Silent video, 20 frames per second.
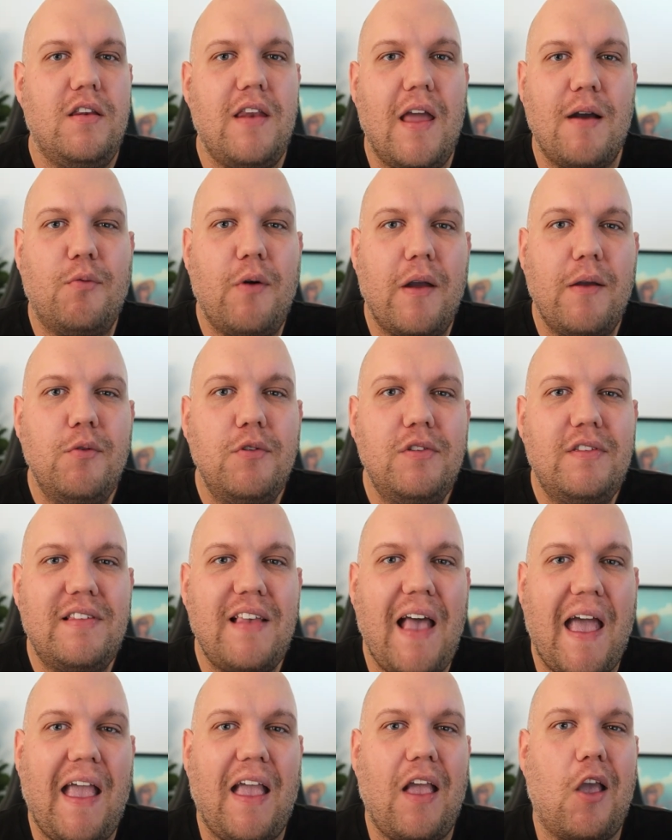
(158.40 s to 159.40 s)
Now we would
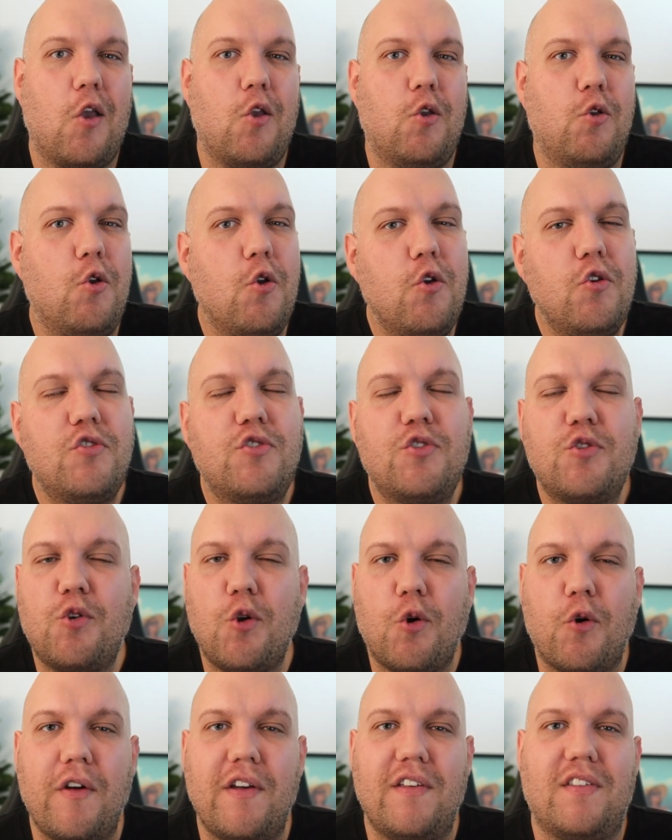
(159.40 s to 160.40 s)
say use
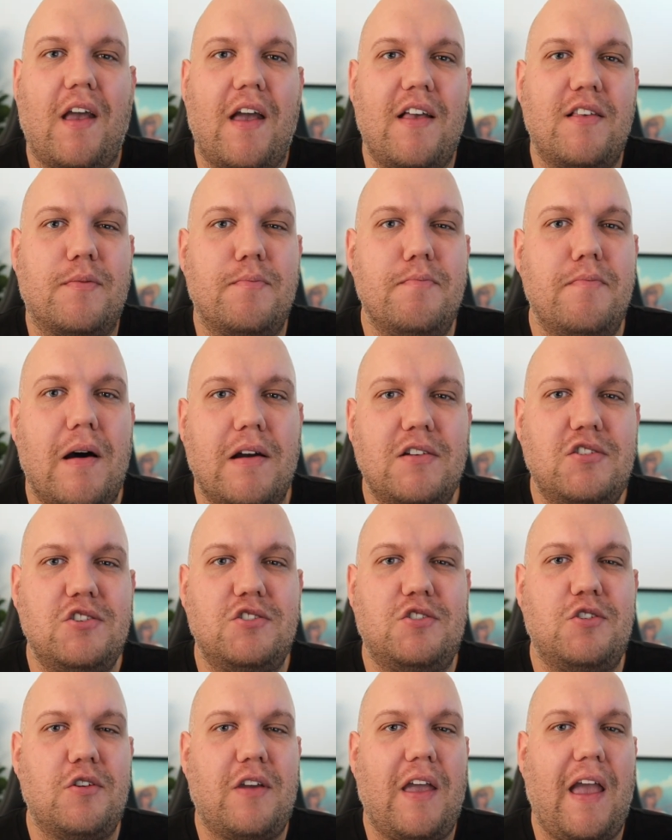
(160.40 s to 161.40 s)
stories as much
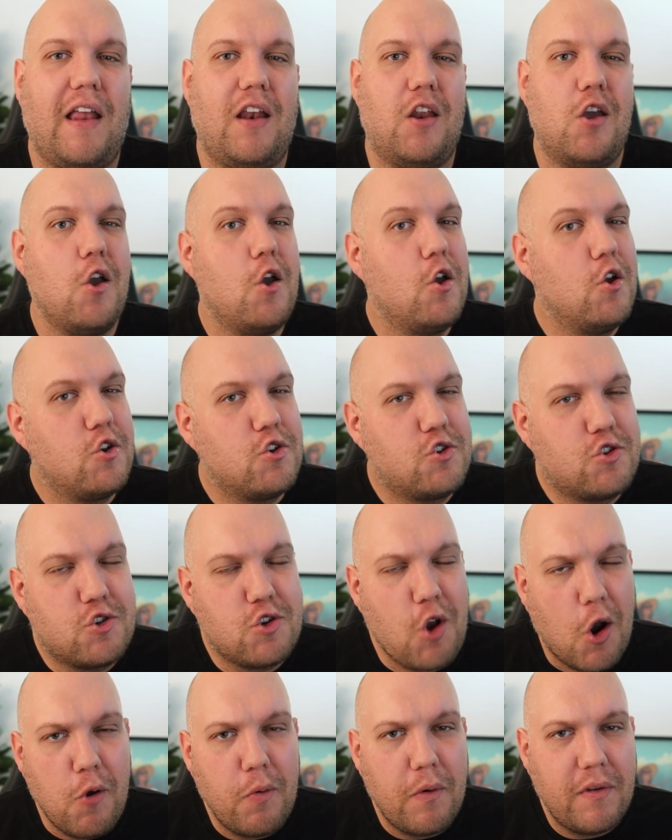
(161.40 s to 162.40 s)
as you can.
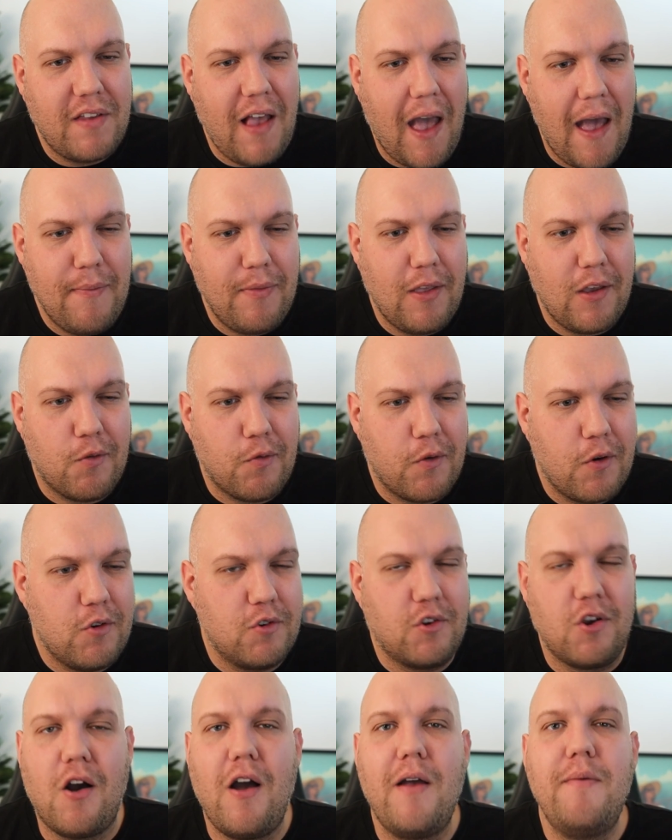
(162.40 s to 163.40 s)
Show what's happening real
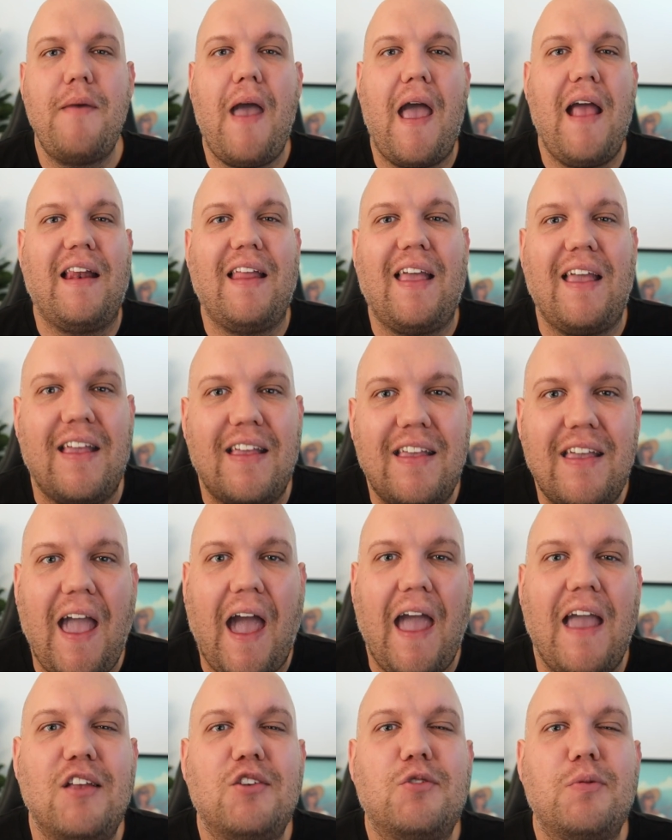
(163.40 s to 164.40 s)
time and
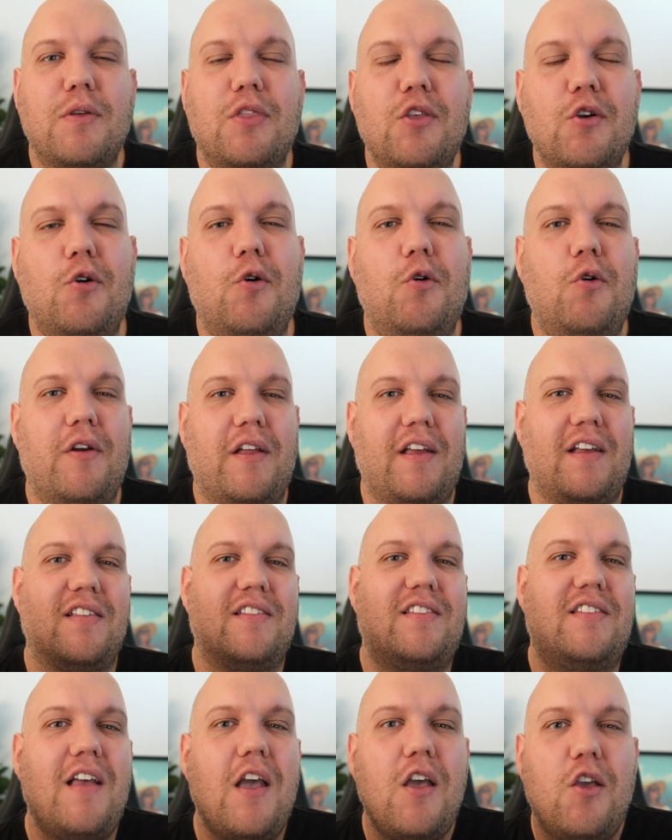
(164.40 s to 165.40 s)
engage with your
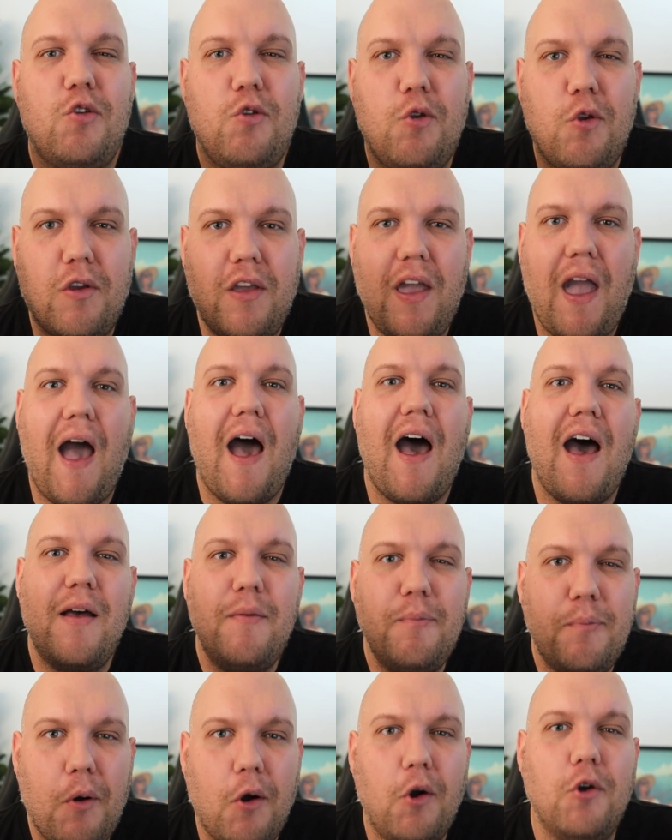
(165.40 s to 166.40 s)
audience. You
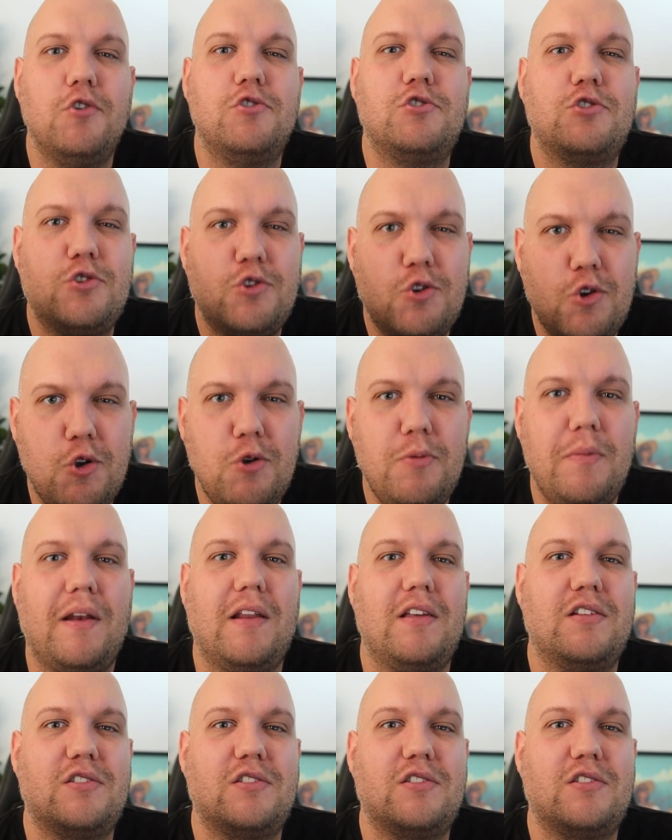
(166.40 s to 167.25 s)
can't post too many